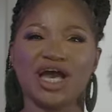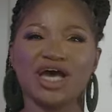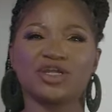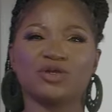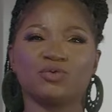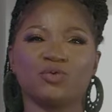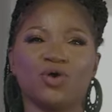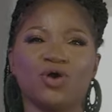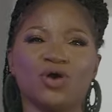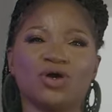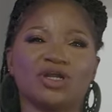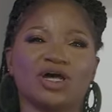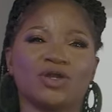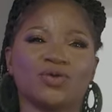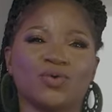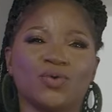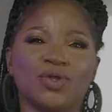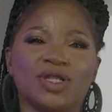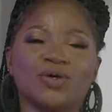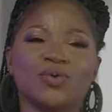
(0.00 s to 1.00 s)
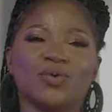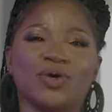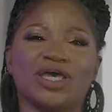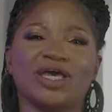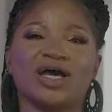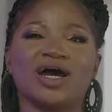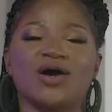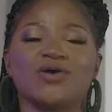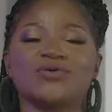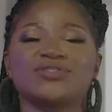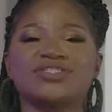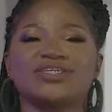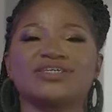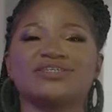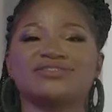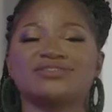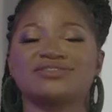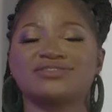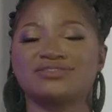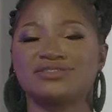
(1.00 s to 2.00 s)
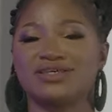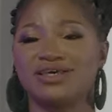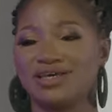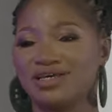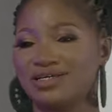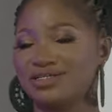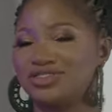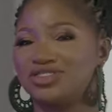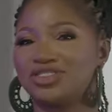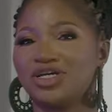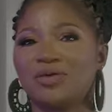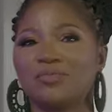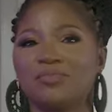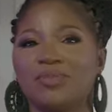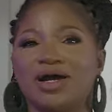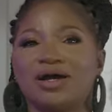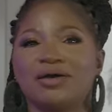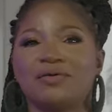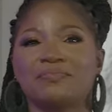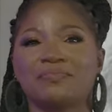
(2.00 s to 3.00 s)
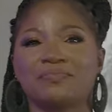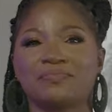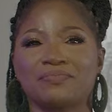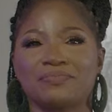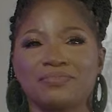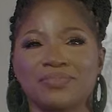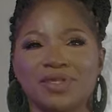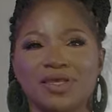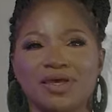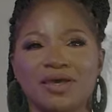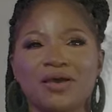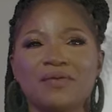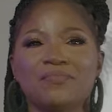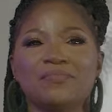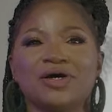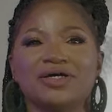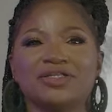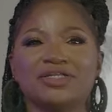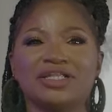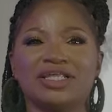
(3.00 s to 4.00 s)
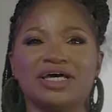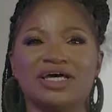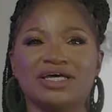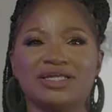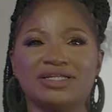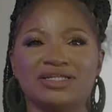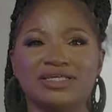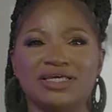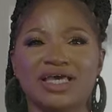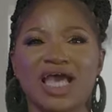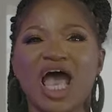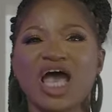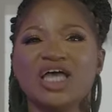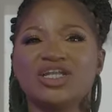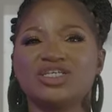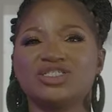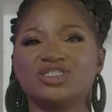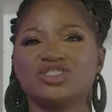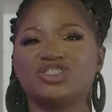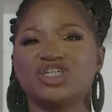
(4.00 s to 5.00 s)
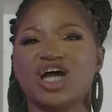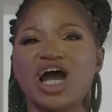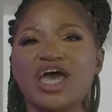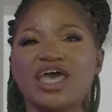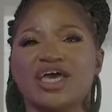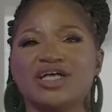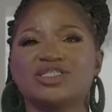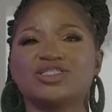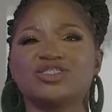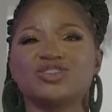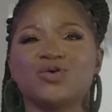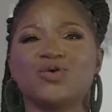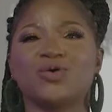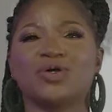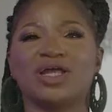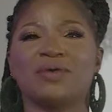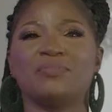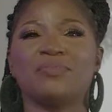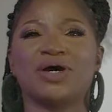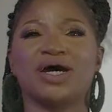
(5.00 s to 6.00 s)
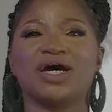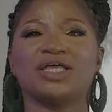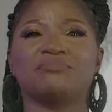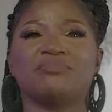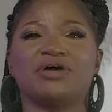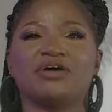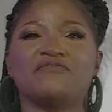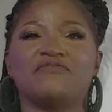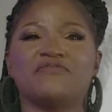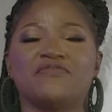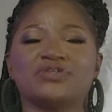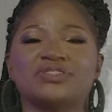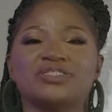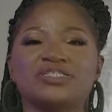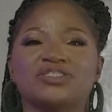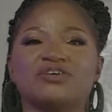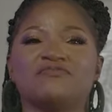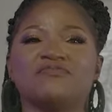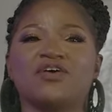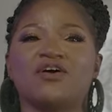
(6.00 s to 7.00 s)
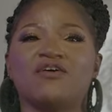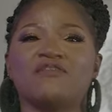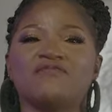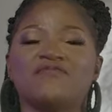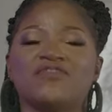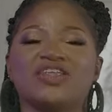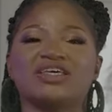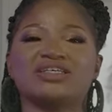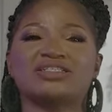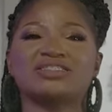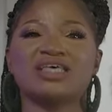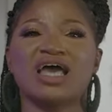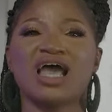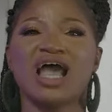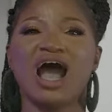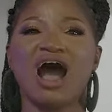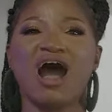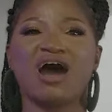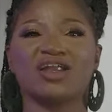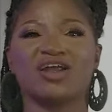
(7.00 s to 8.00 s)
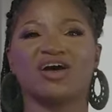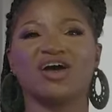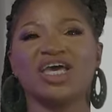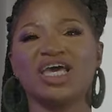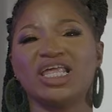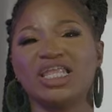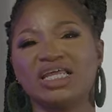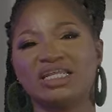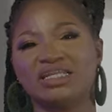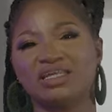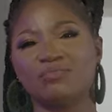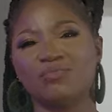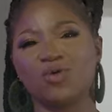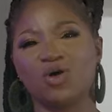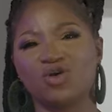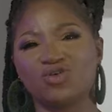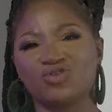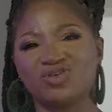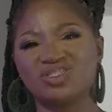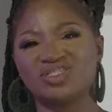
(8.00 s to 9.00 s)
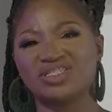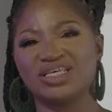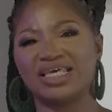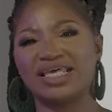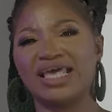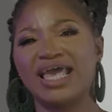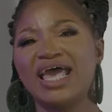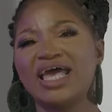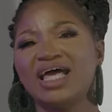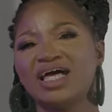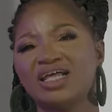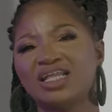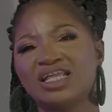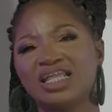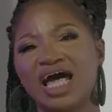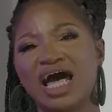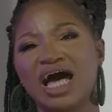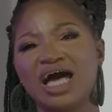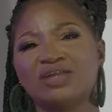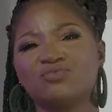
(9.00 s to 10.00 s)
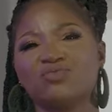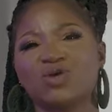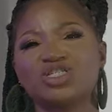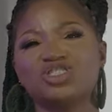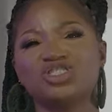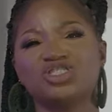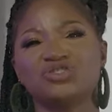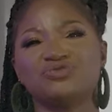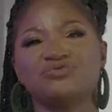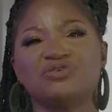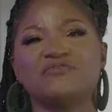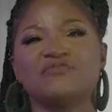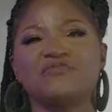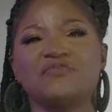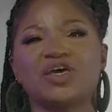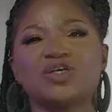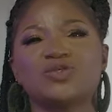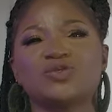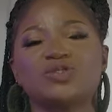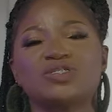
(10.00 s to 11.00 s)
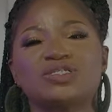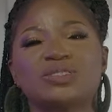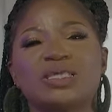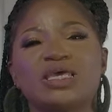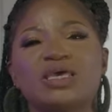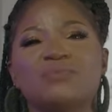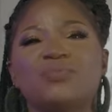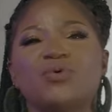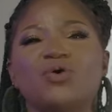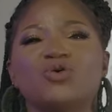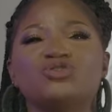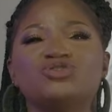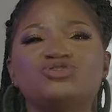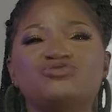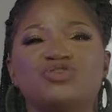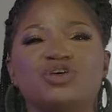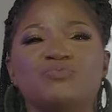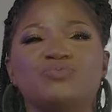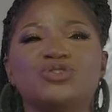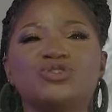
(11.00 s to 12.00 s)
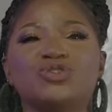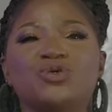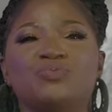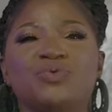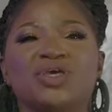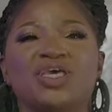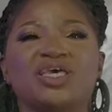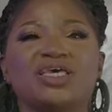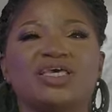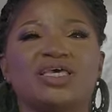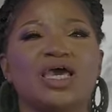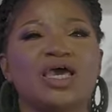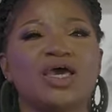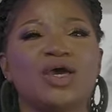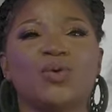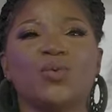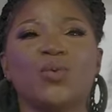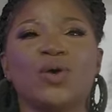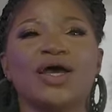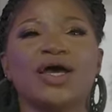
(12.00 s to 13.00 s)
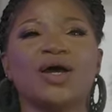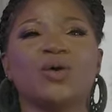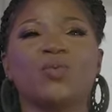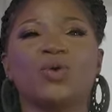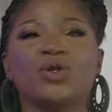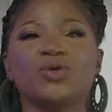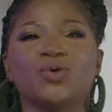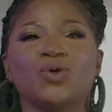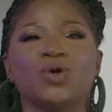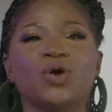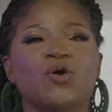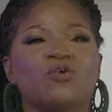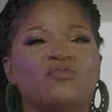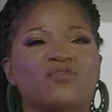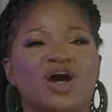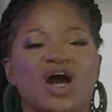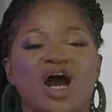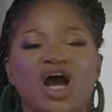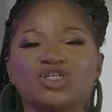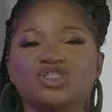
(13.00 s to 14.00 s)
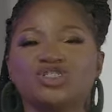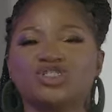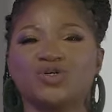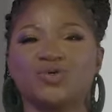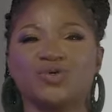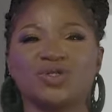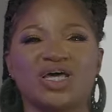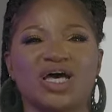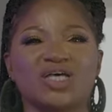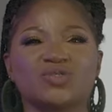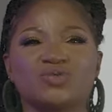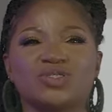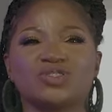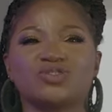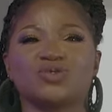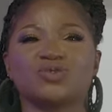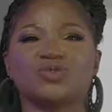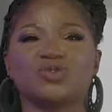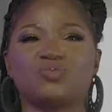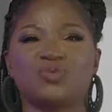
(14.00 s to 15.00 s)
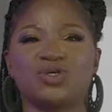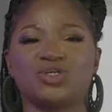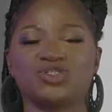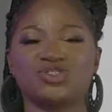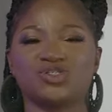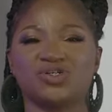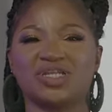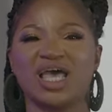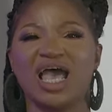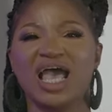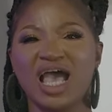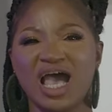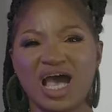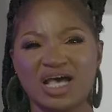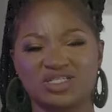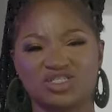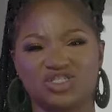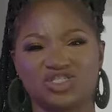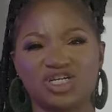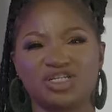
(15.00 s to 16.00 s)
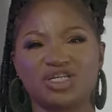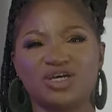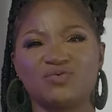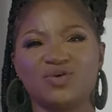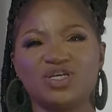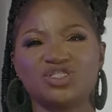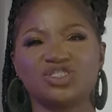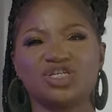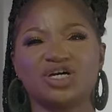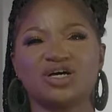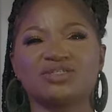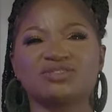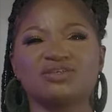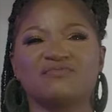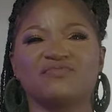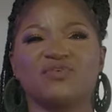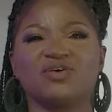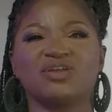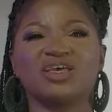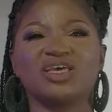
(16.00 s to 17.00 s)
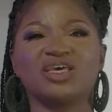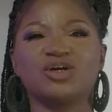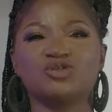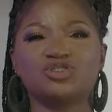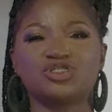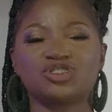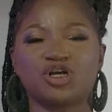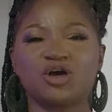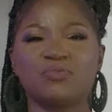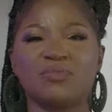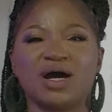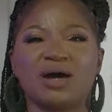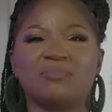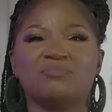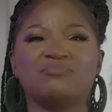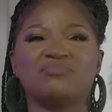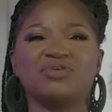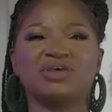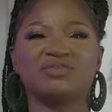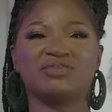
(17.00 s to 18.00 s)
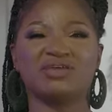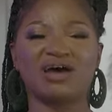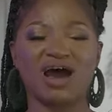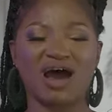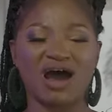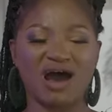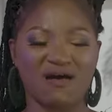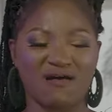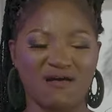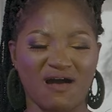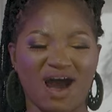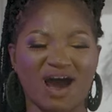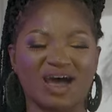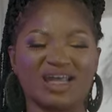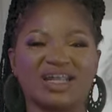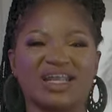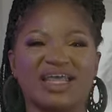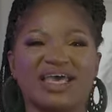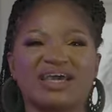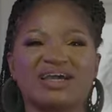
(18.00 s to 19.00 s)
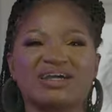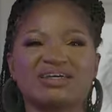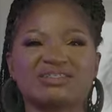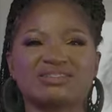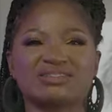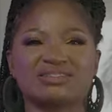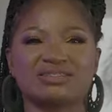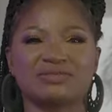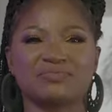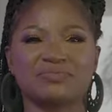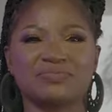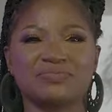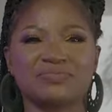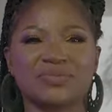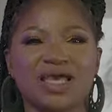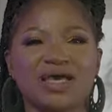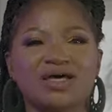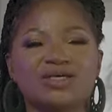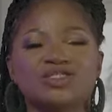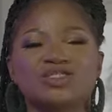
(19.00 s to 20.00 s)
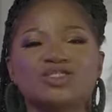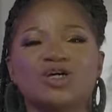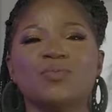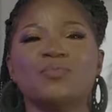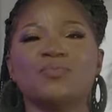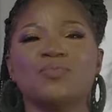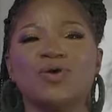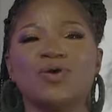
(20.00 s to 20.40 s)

And the one and only way out is Japa motherland. this giant torn apart by forces of conflict and our ailing democracy. A land where children fear to sleep or dream too big, where we look over our shoulders with suspicion as generations of unhealed trauma breathe down our necks some